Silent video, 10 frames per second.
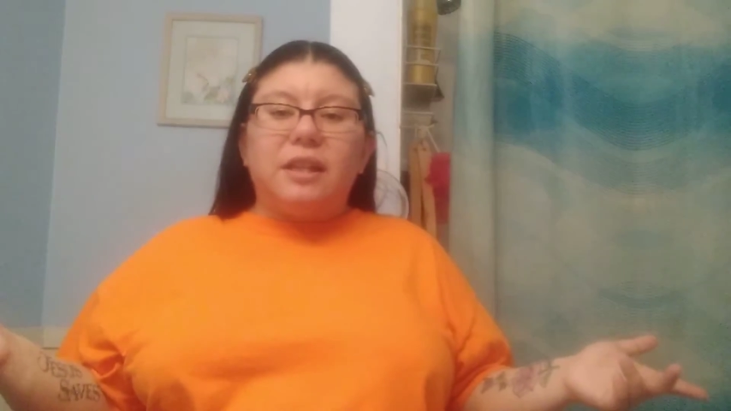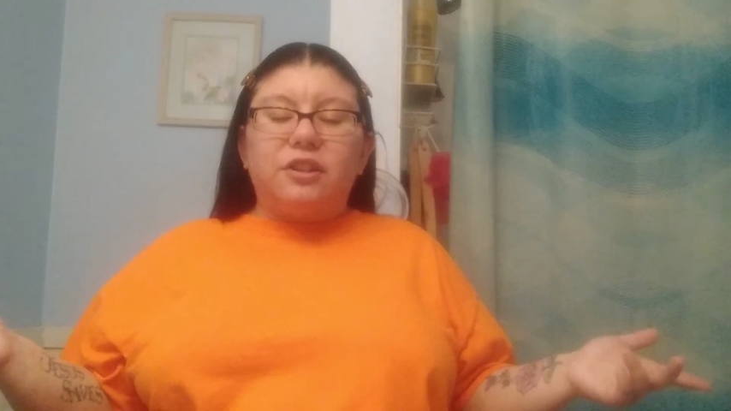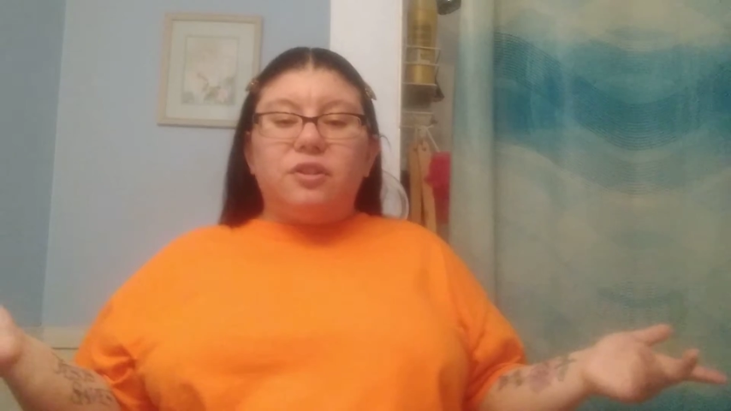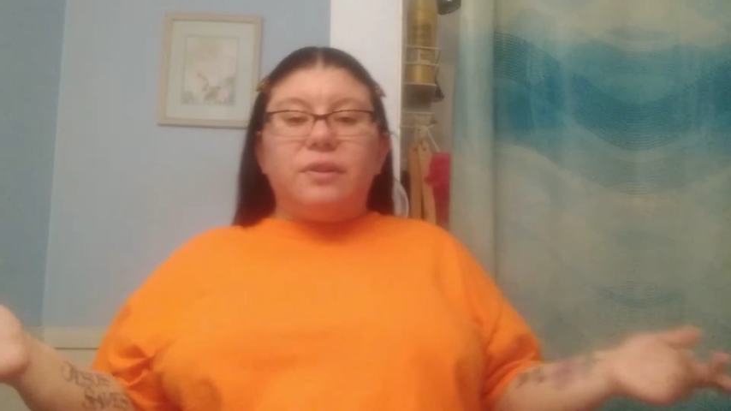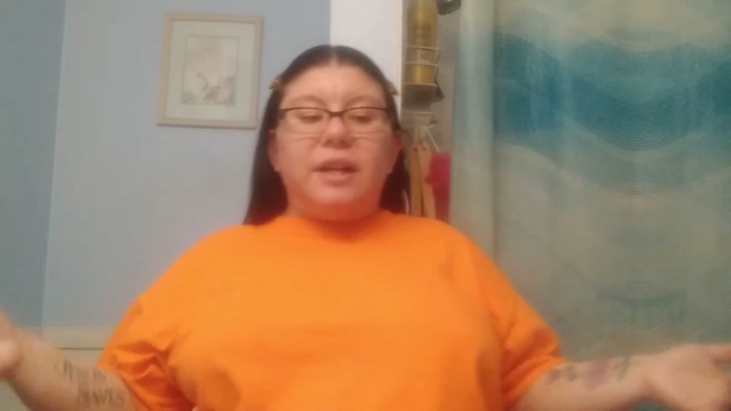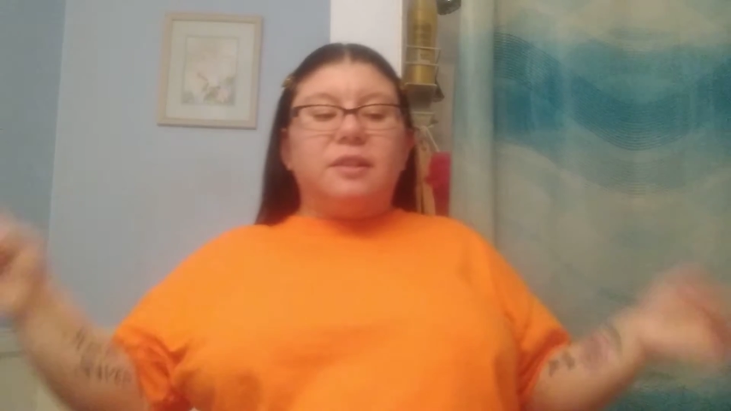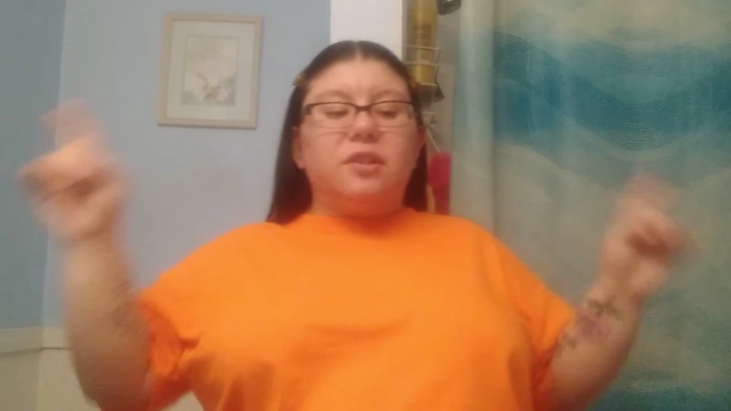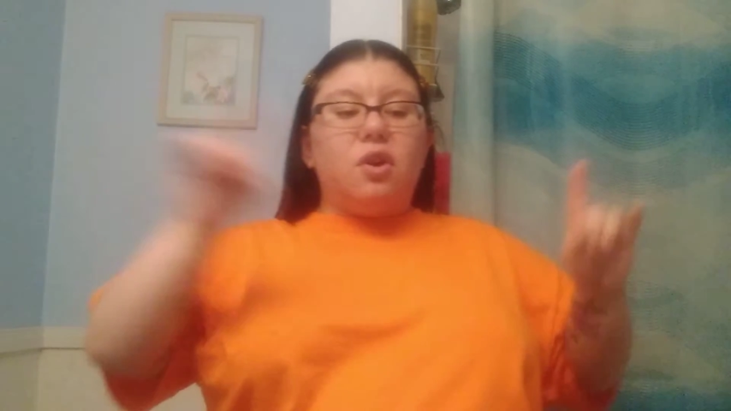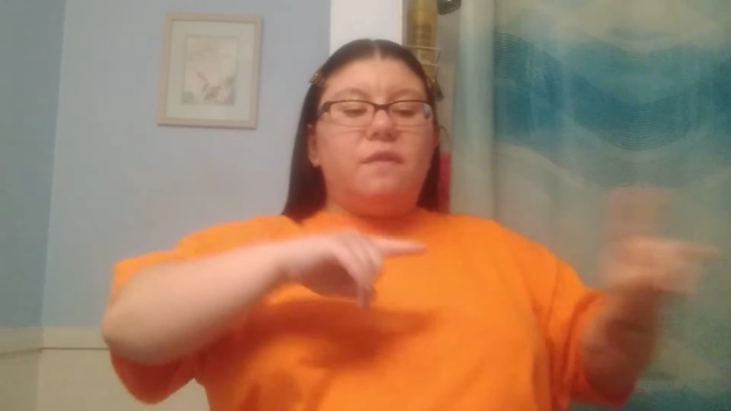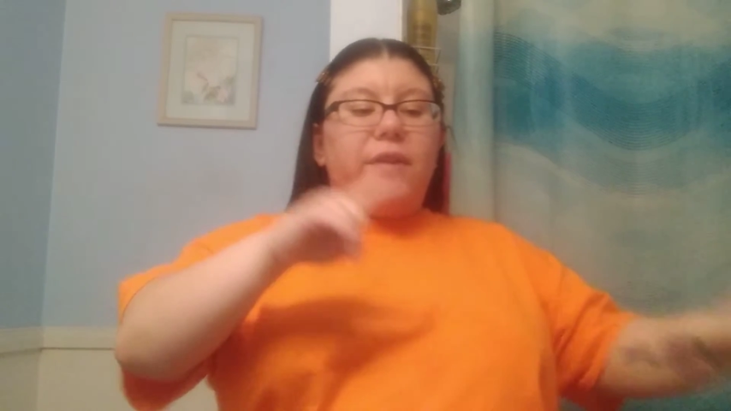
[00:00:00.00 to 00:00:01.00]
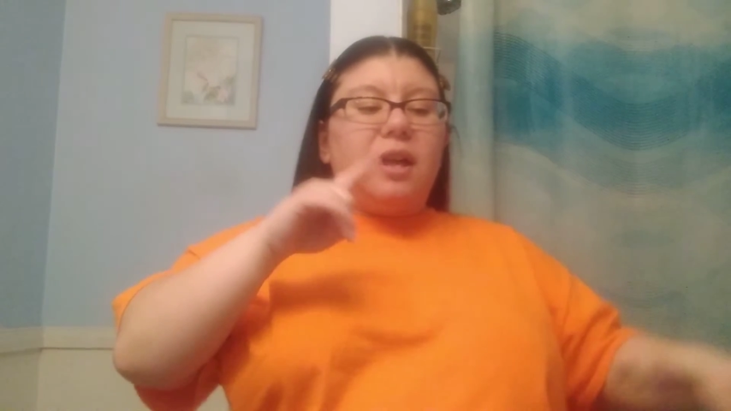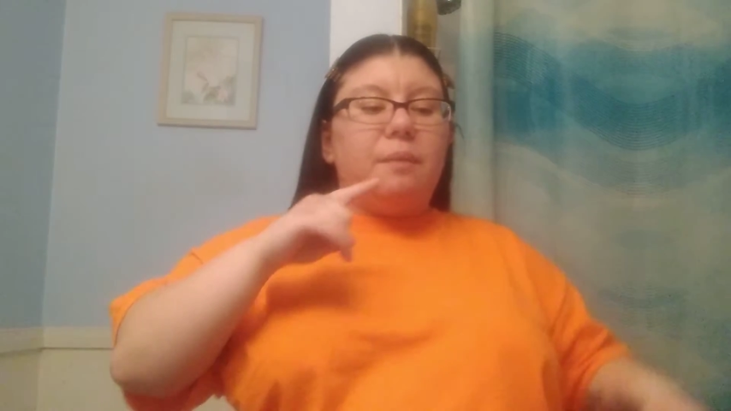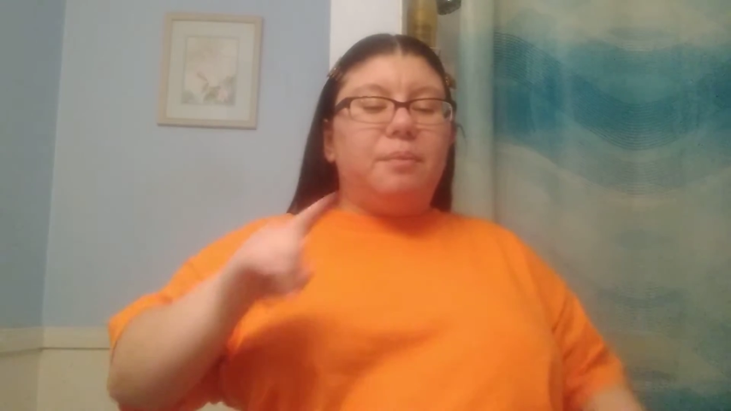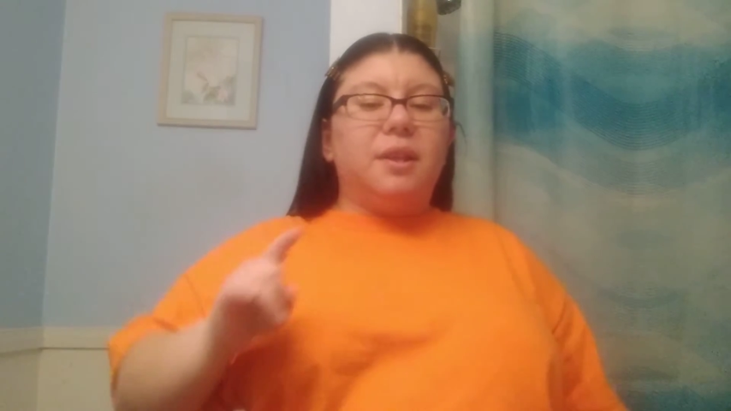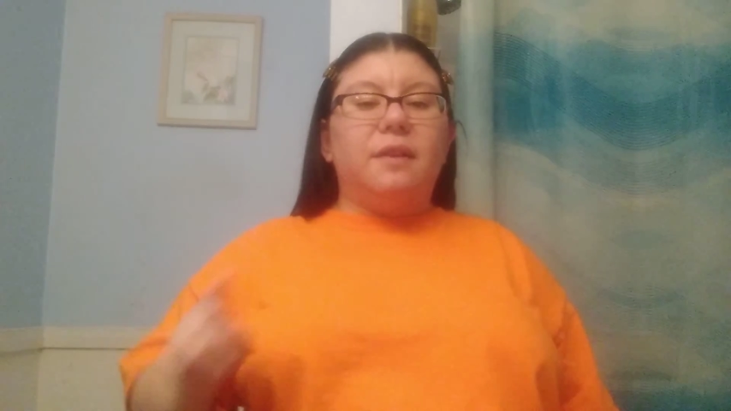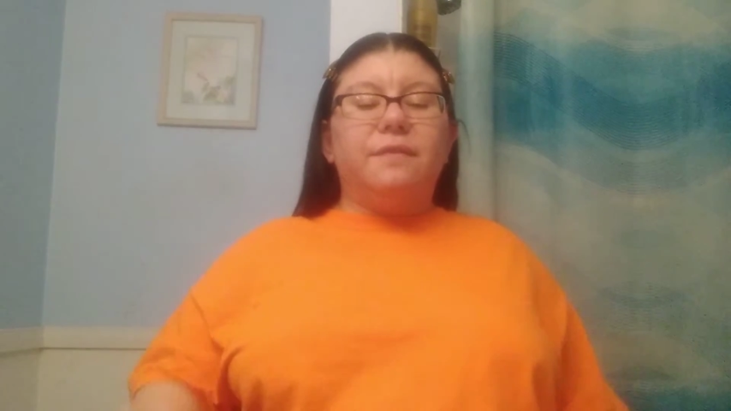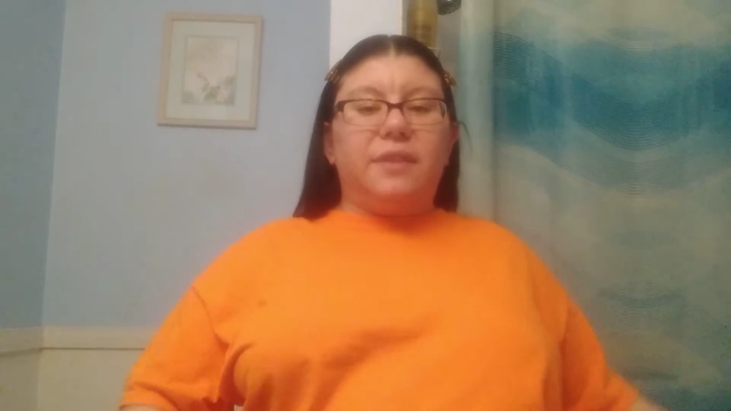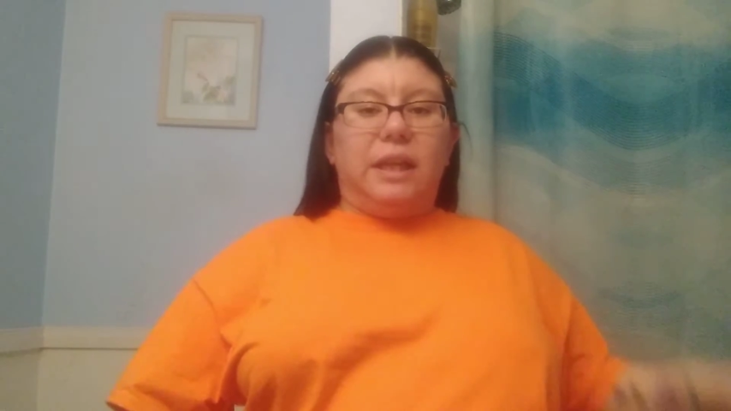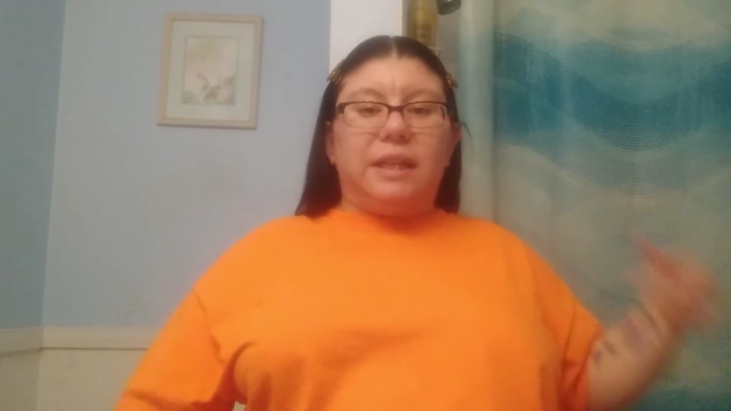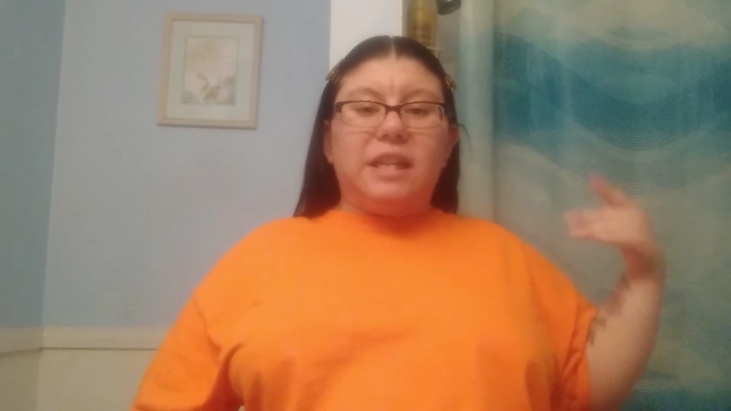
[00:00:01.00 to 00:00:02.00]
let you guys know of a couple of
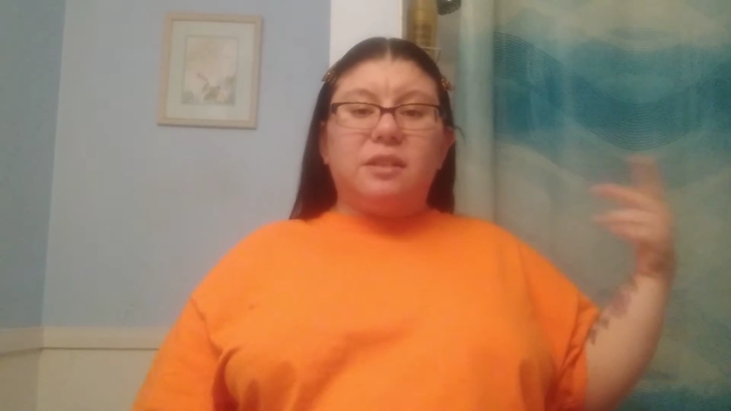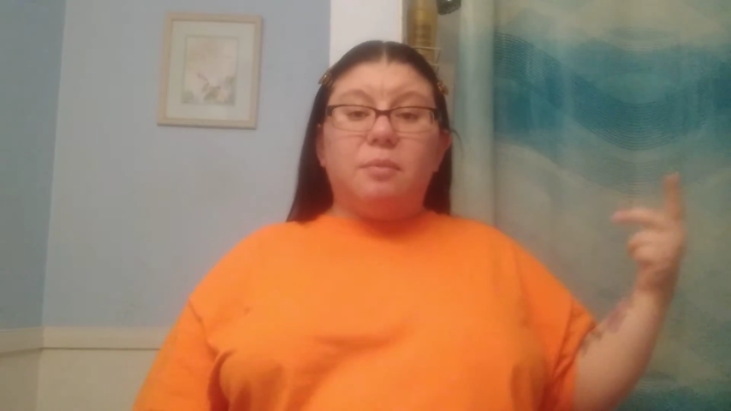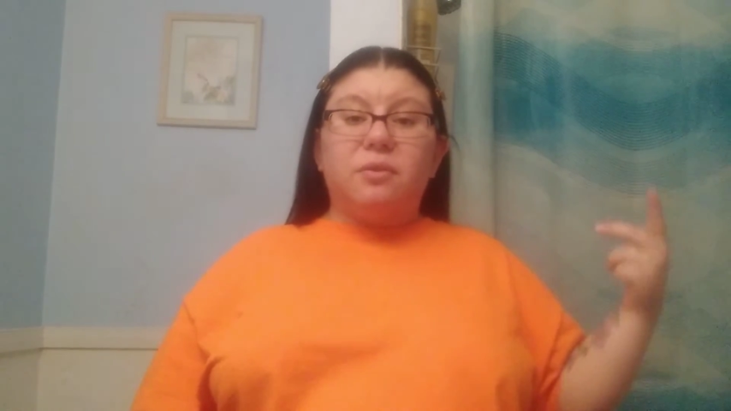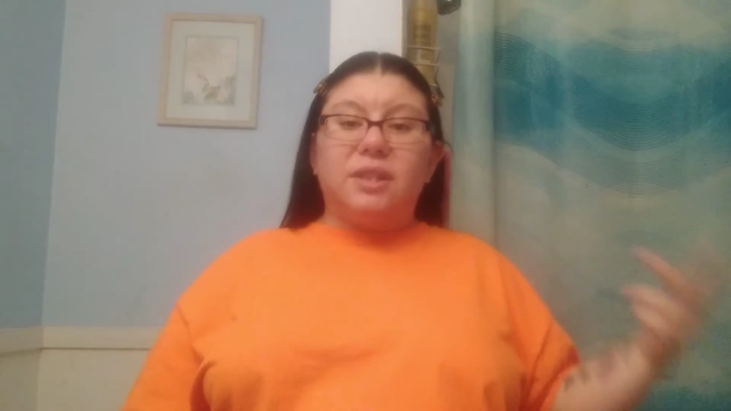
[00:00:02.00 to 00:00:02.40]
gizmos,